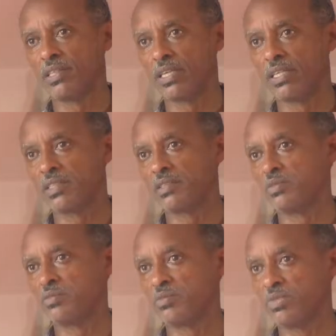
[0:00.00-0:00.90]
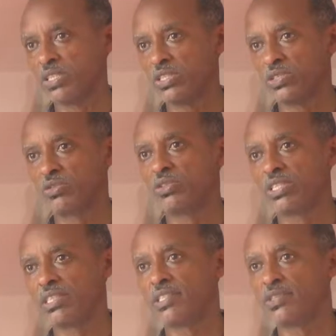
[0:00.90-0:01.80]
And it's good
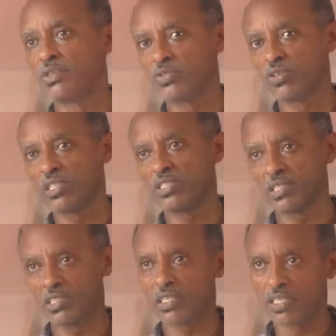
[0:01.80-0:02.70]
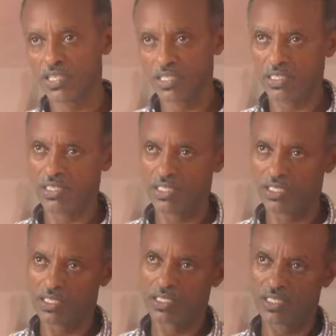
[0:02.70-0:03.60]
that you focus
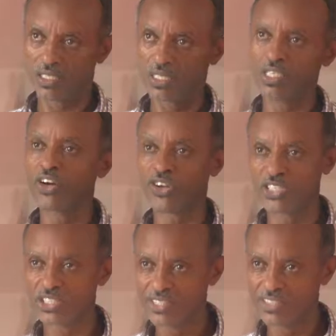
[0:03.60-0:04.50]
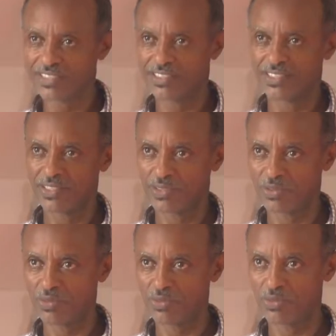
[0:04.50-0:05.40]
in our region,
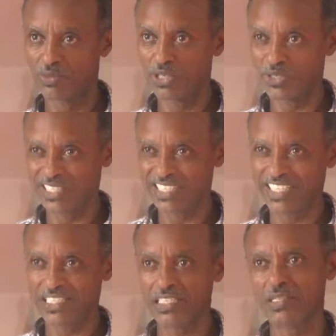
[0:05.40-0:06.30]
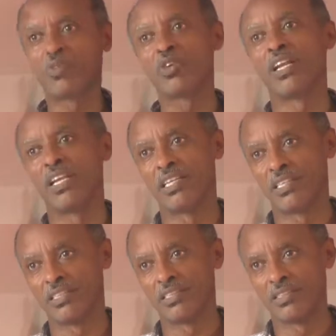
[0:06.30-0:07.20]
where you can take it as a model.
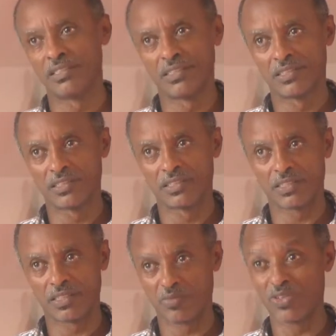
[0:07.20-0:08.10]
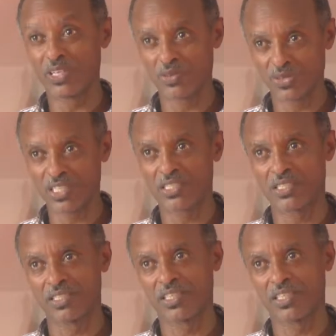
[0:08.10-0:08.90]
model of success.